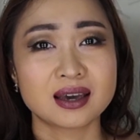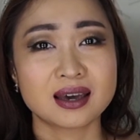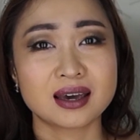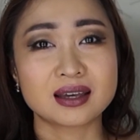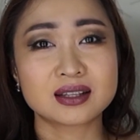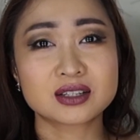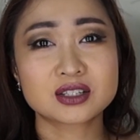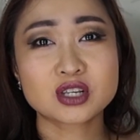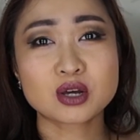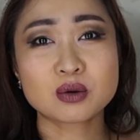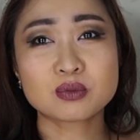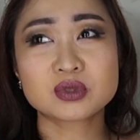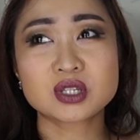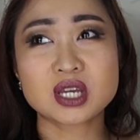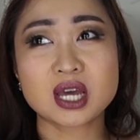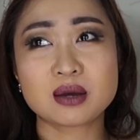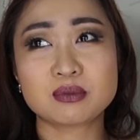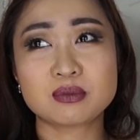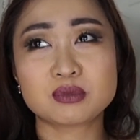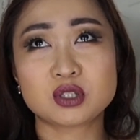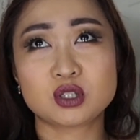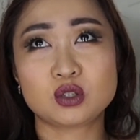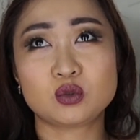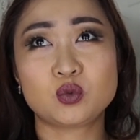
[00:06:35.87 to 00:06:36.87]
And
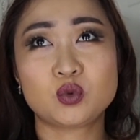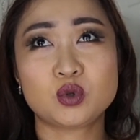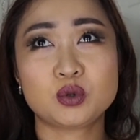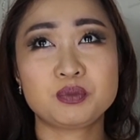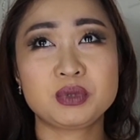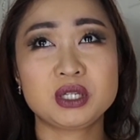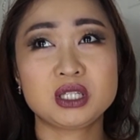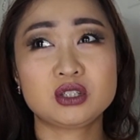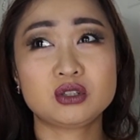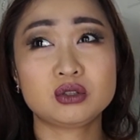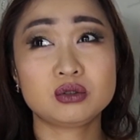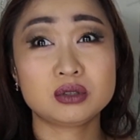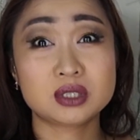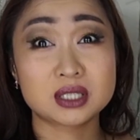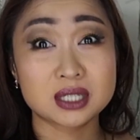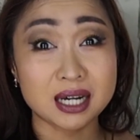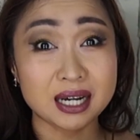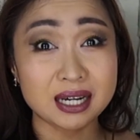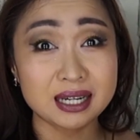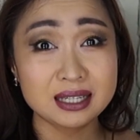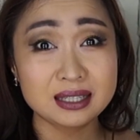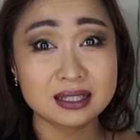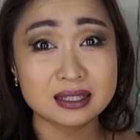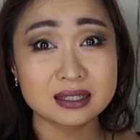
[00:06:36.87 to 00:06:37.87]
sometimes it will be too
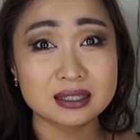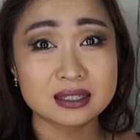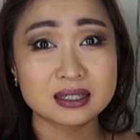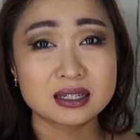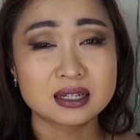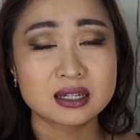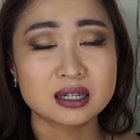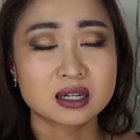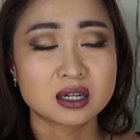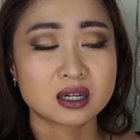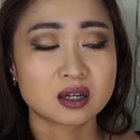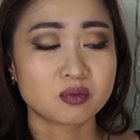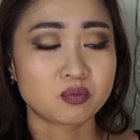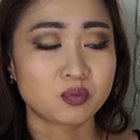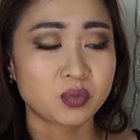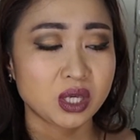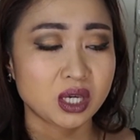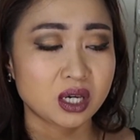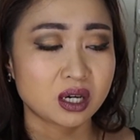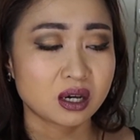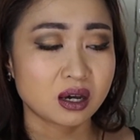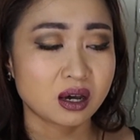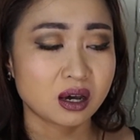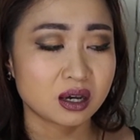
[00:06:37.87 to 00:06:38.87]
tight
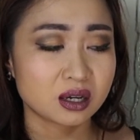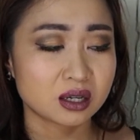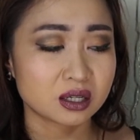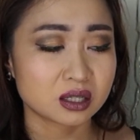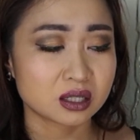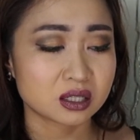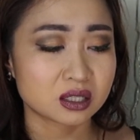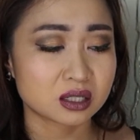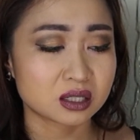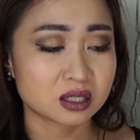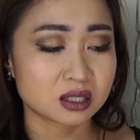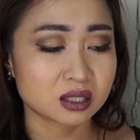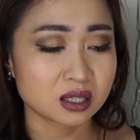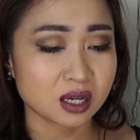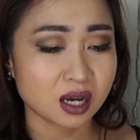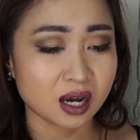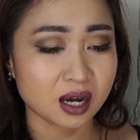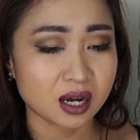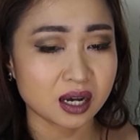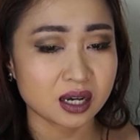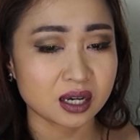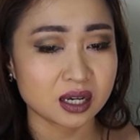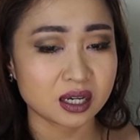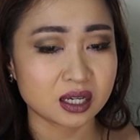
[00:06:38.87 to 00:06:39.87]
because
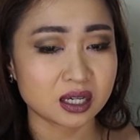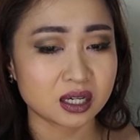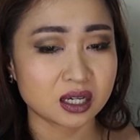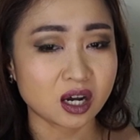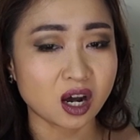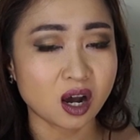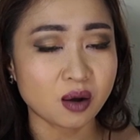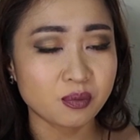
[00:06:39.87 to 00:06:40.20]
I